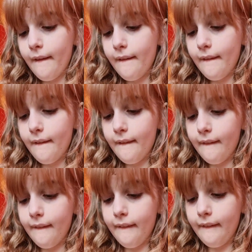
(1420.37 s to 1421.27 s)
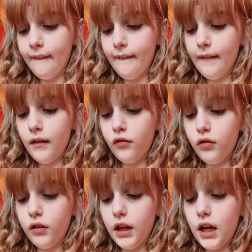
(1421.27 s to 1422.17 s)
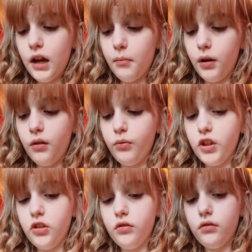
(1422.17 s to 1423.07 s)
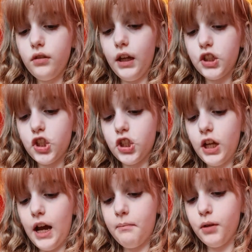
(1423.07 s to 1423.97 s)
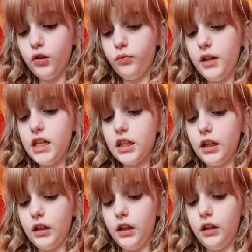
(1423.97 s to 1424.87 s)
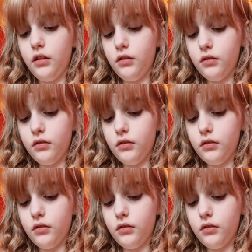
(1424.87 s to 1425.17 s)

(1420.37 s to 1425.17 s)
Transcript: like well, yeah, but we that just happened recently.